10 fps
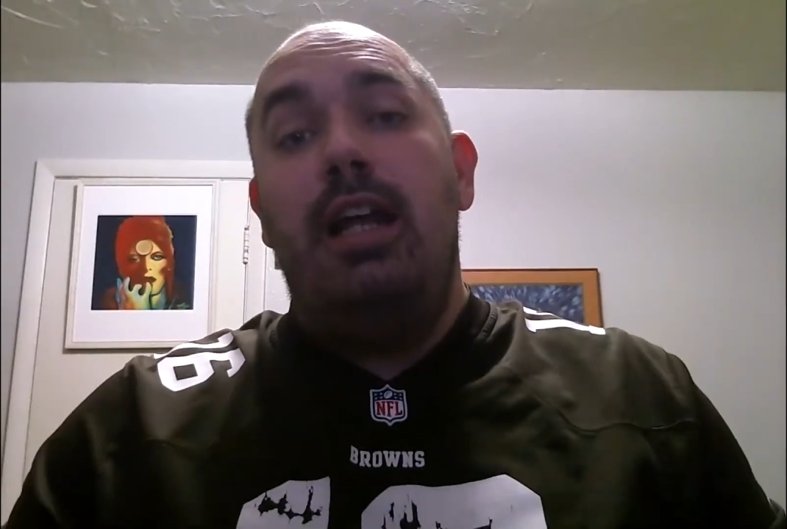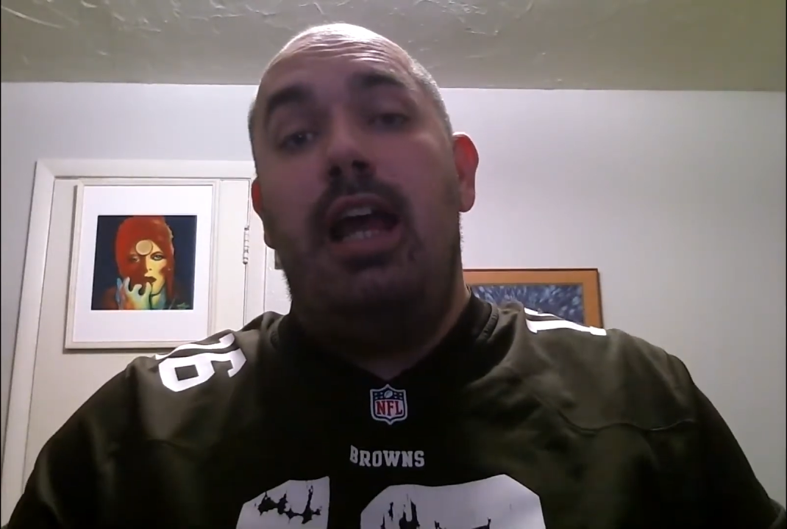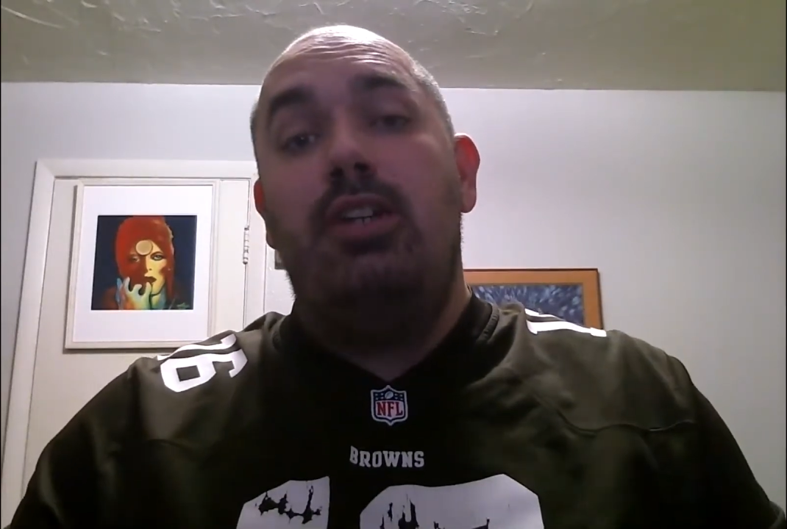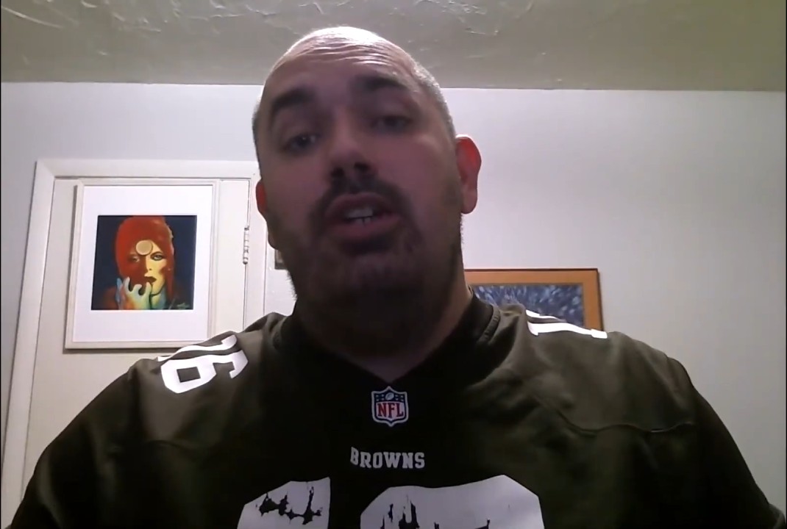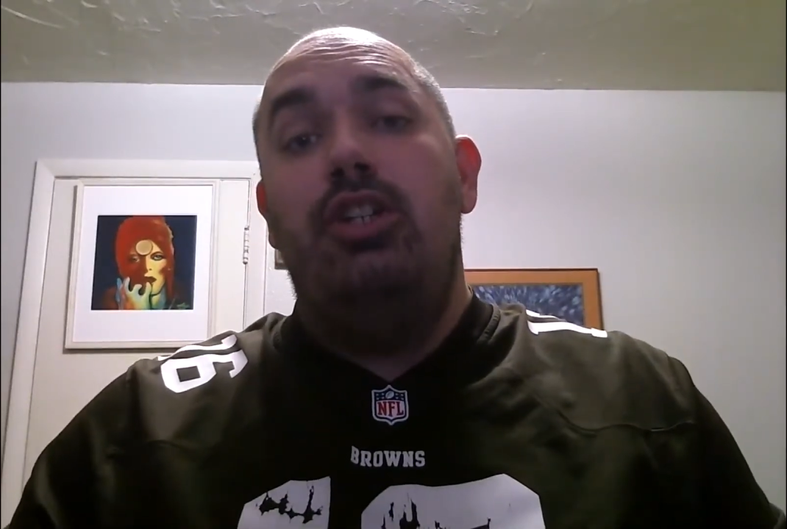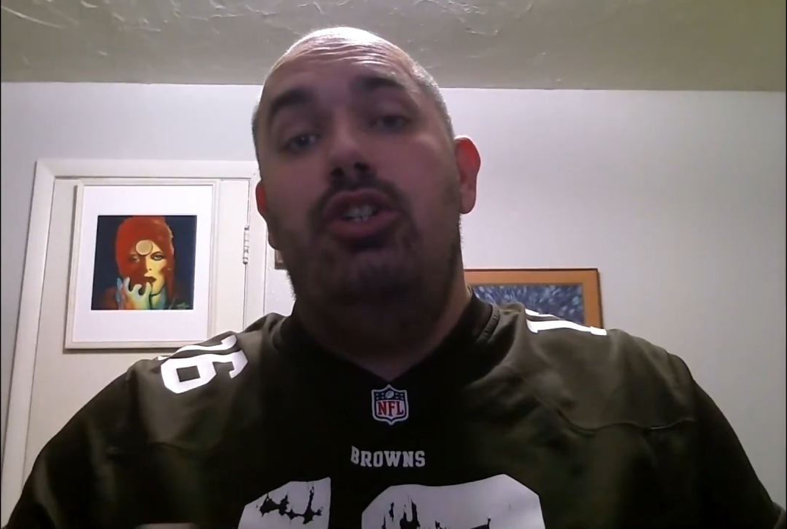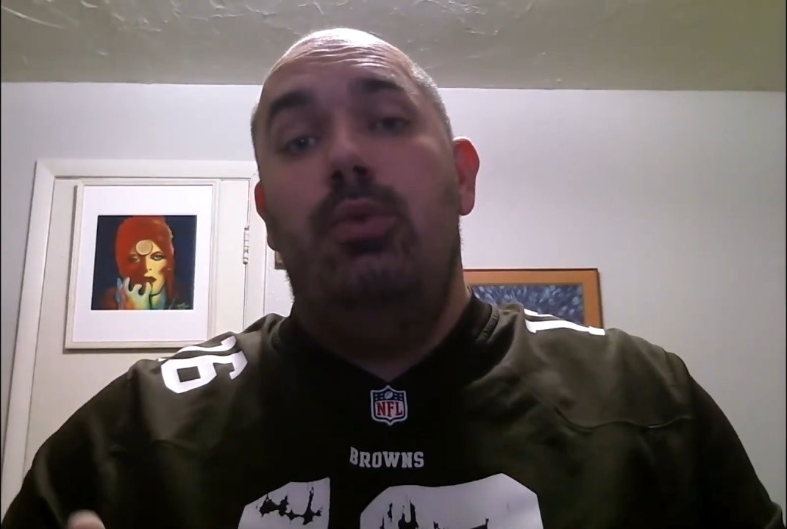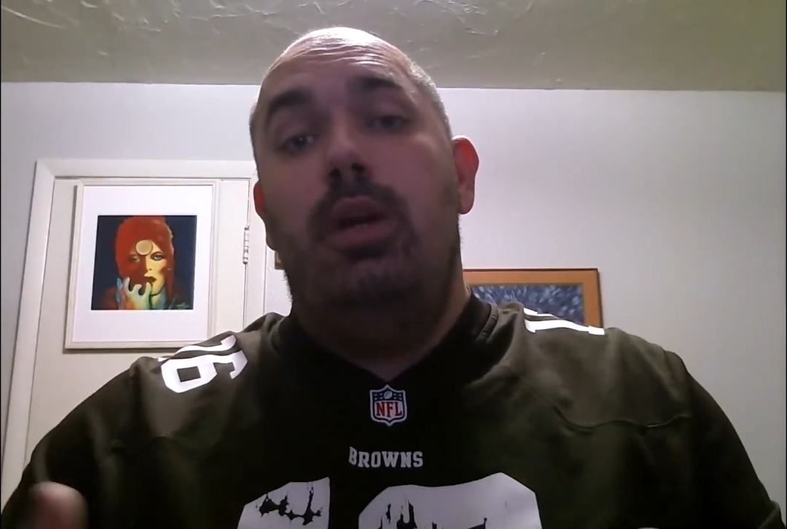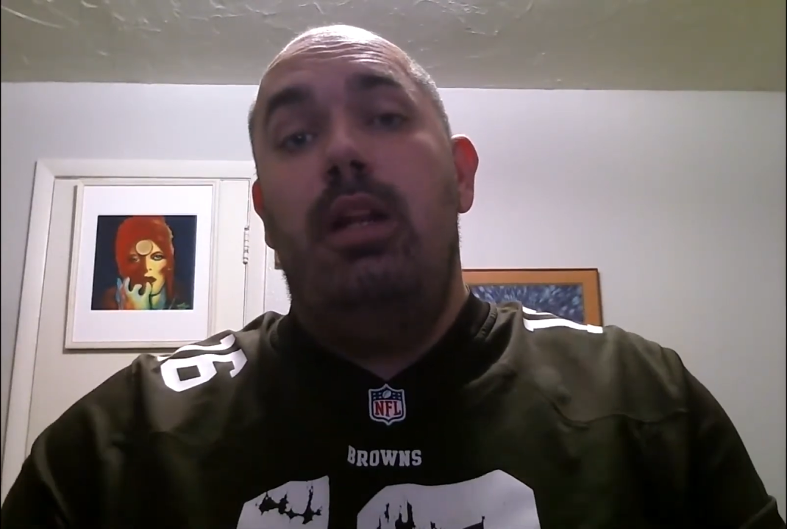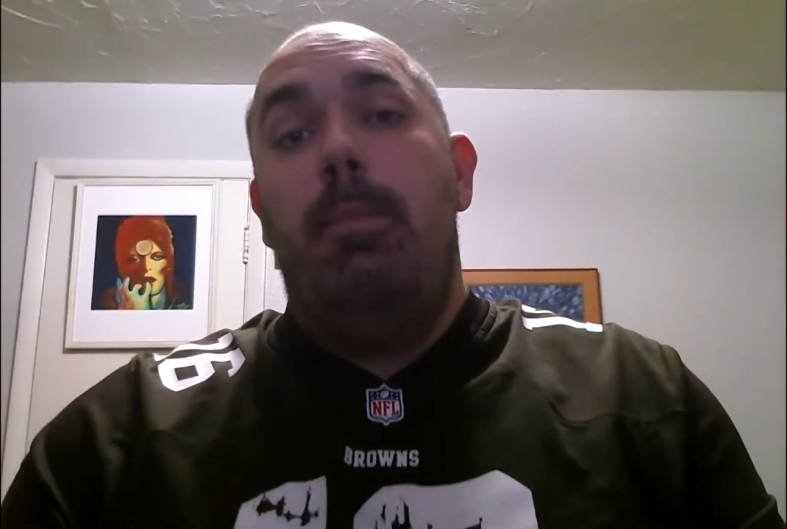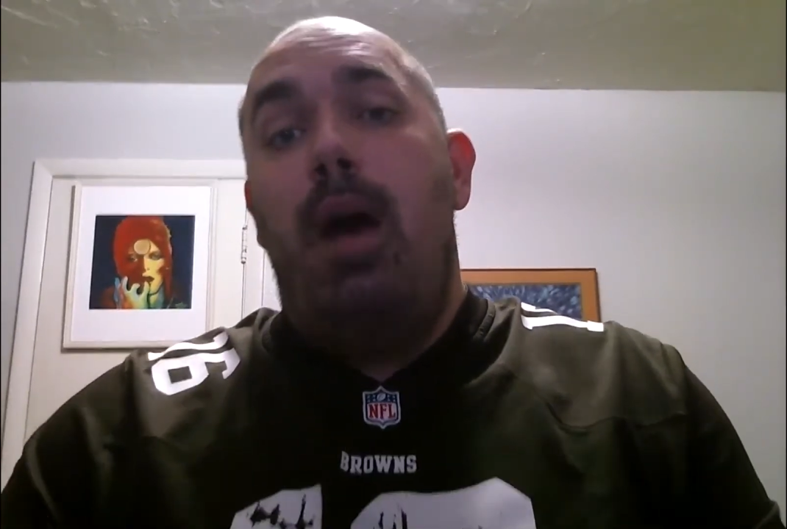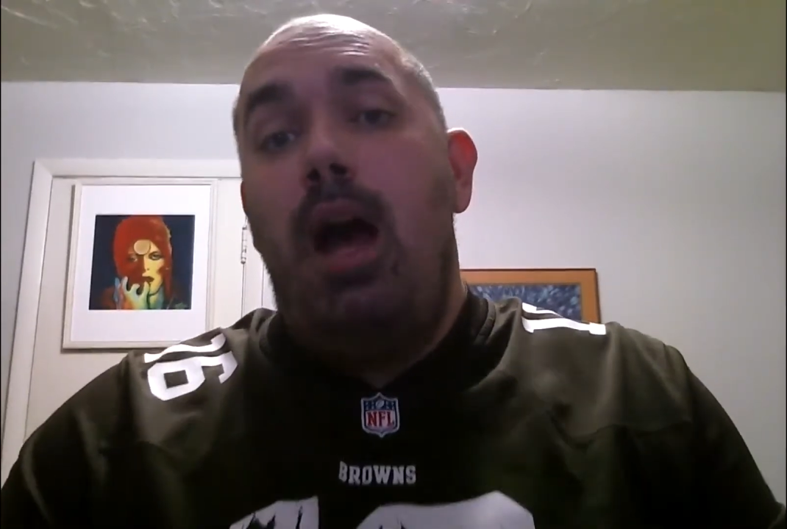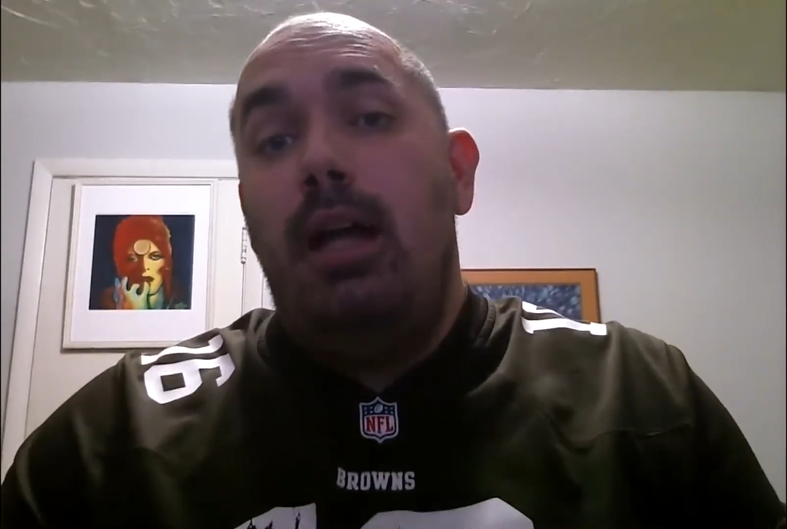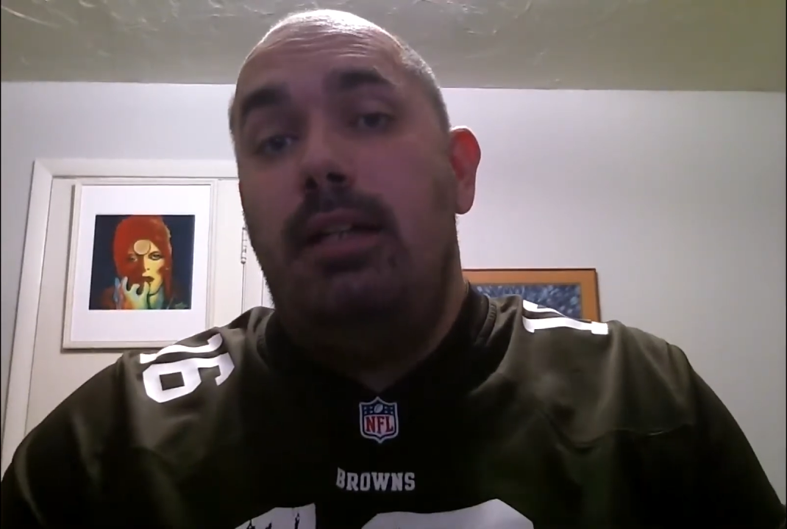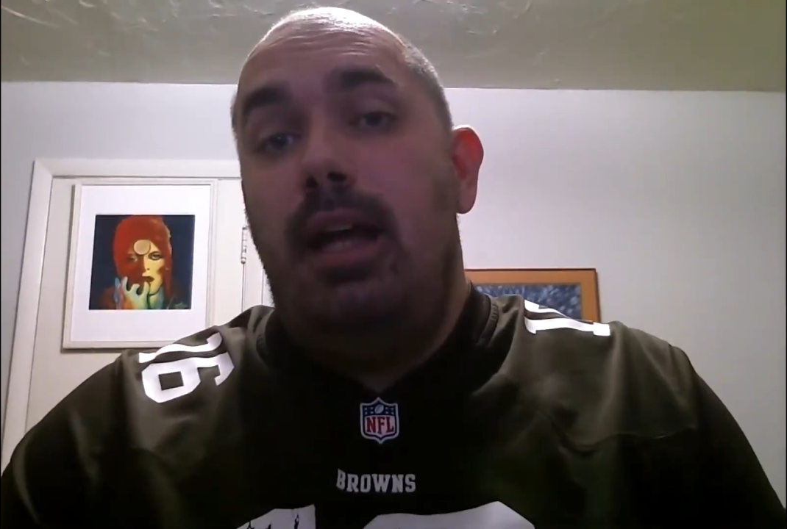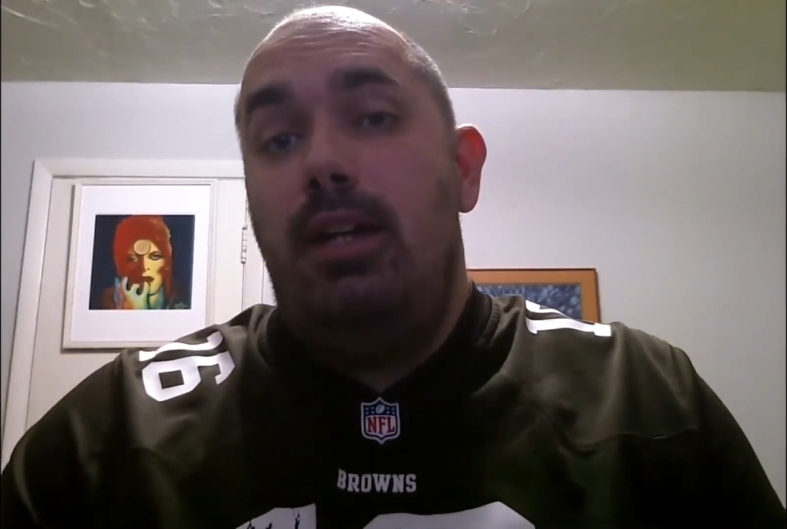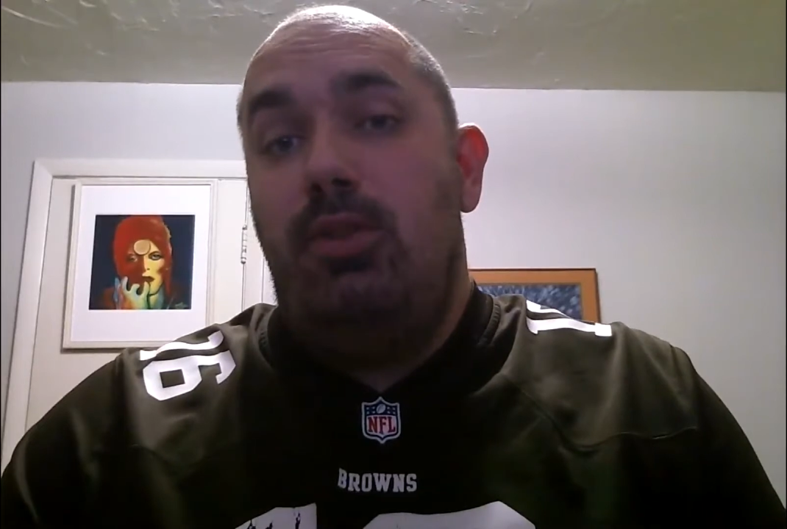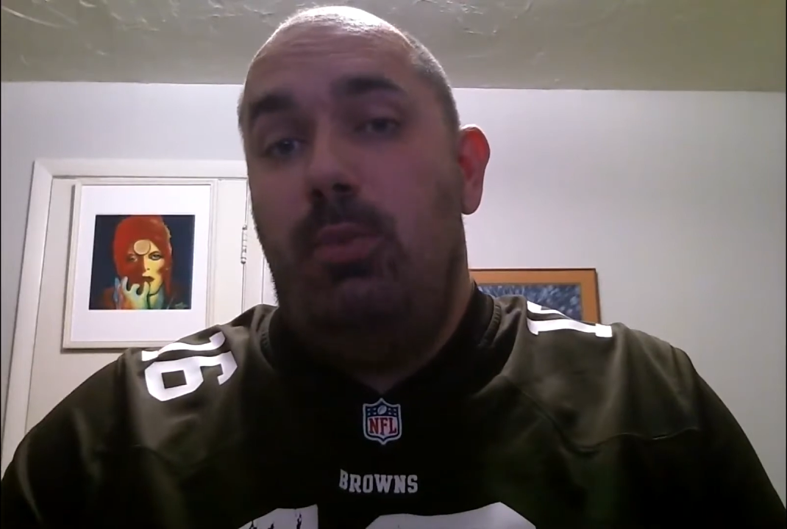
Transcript: actually doing a podcast